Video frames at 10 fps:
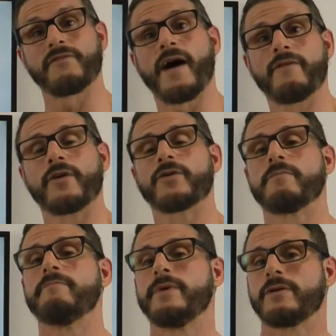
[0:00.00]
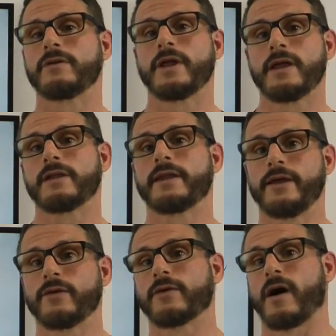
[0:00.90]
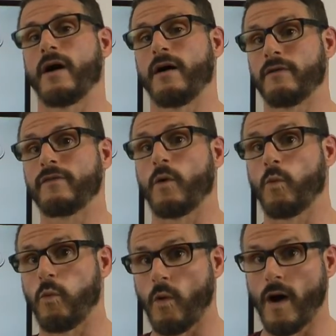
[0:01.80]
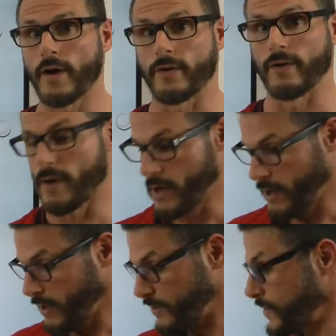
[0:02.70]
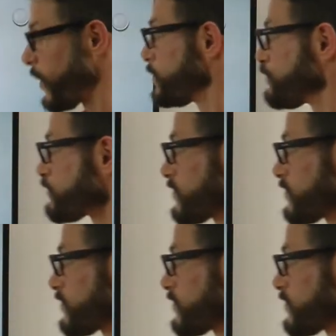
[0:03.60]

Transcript: a 500 milliliter of water. So